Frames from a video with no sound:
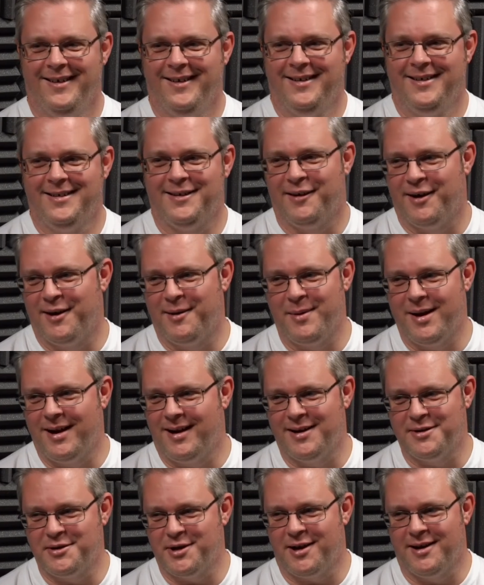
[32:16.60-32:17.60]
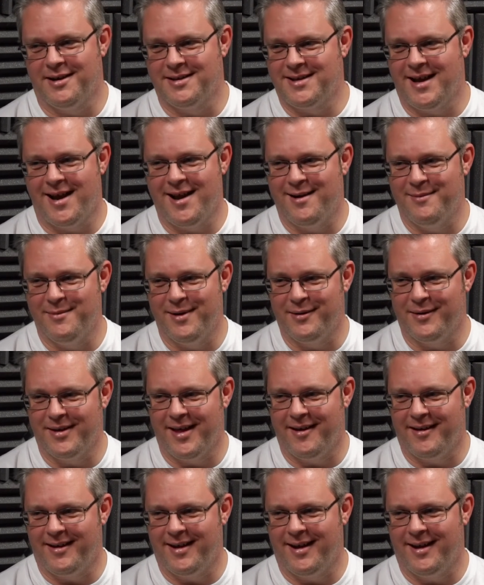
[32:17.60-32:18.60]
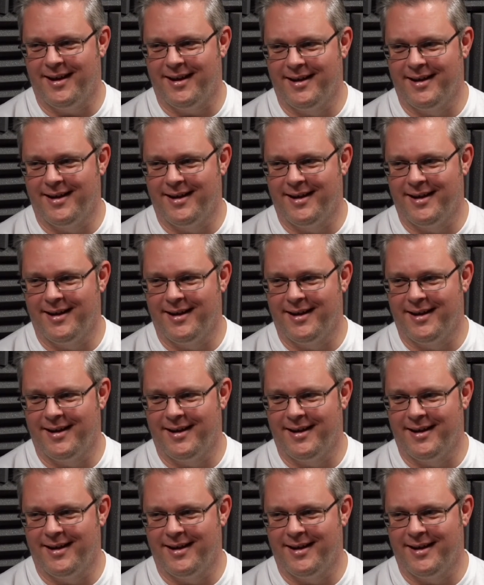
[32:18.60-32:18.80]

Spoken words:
Sorry, I'm English. I can't say helmet without giggling.